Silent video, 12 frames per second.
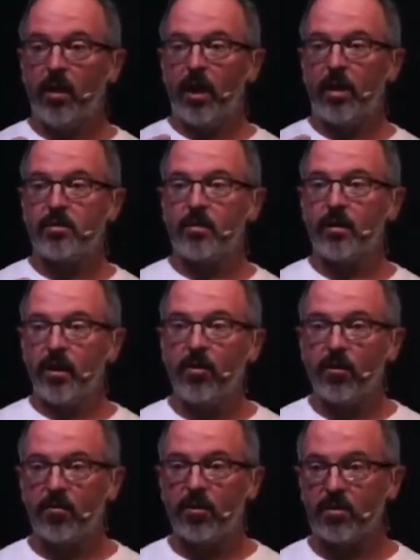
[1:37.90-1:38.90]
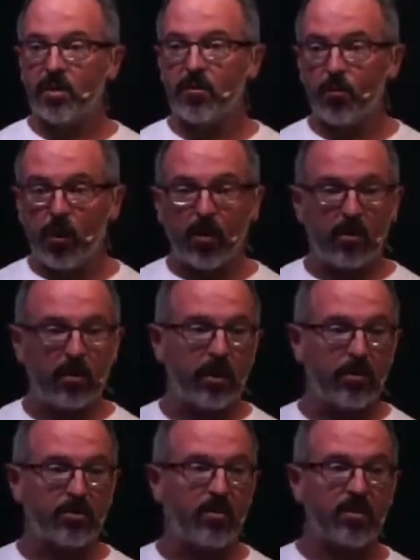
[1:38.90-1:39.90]
as a leader of this community, one of the
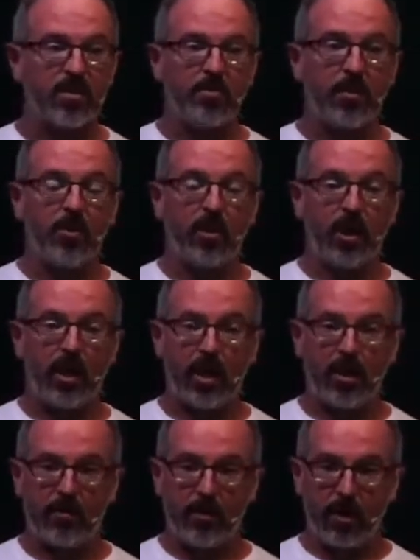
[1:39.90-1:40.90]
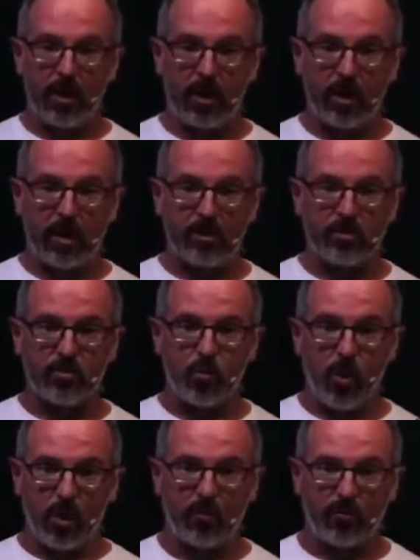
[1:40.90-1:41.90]
leaders of this community, it's
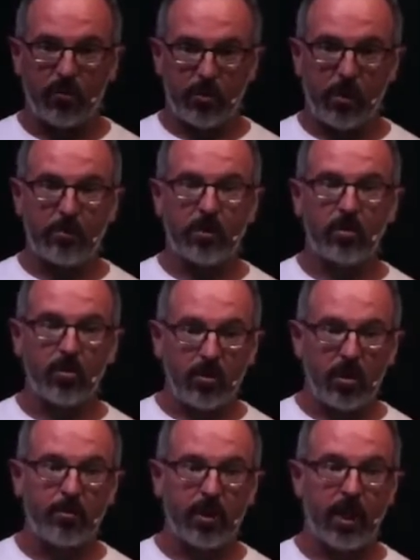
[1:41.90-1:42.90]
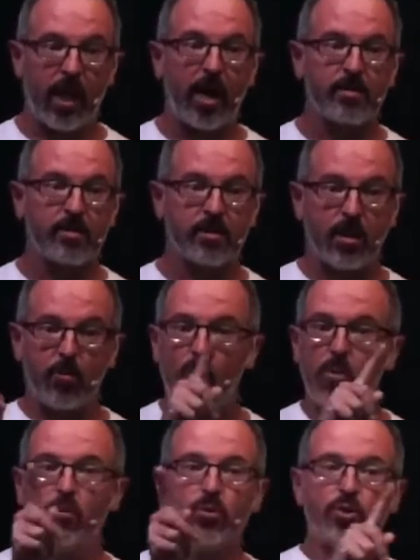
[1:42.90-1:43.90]
wonderful to be able to look them in the eyes and say,
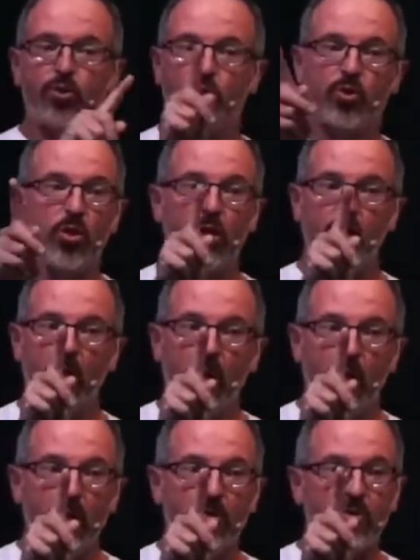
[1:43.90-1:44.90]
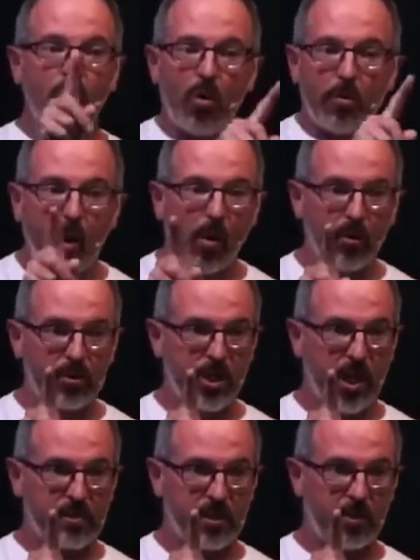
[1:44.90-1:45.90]
whoa, shh. There's no
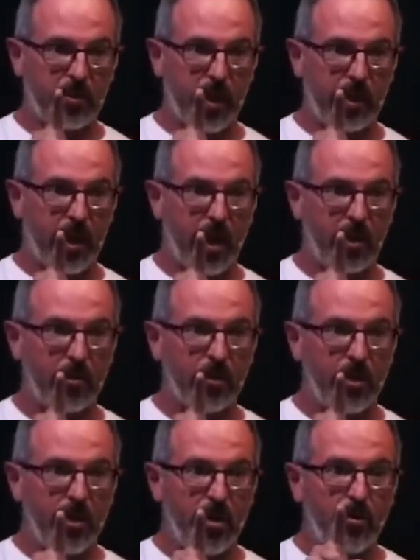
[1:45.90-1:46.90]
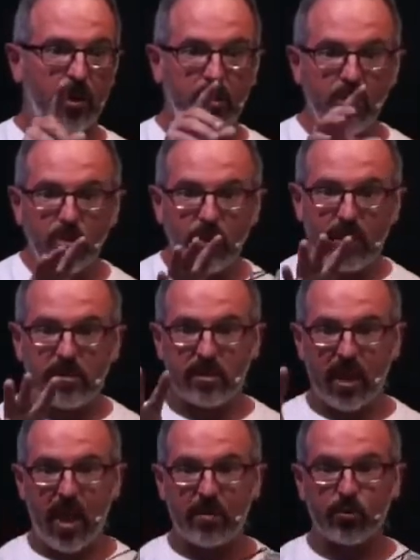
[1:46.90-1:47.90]
apologizing right now. We knew these
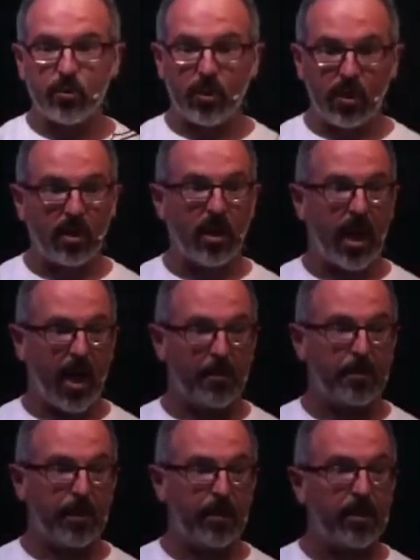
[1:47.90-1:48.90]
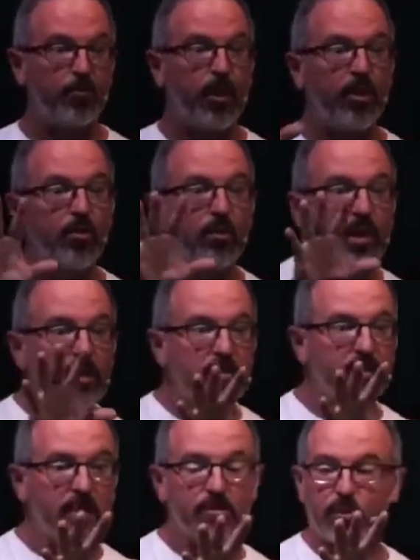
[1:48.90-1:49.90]
times were going to happen. We knew these
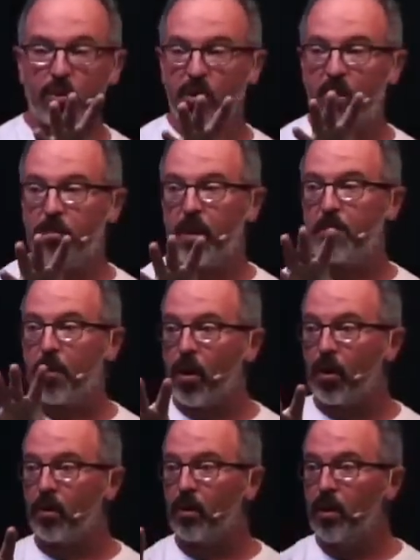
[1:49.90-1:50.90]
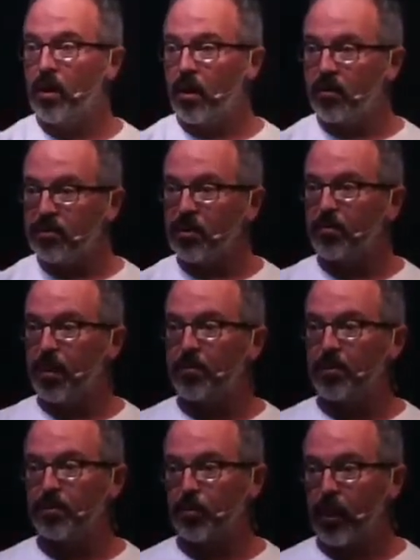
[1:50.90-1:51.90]
things were going to be a part of some
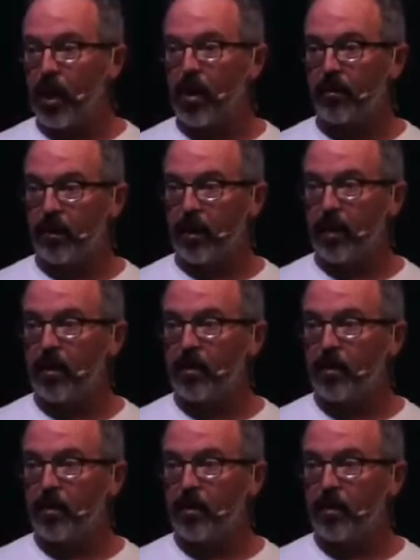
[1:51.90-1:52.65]
people's reality.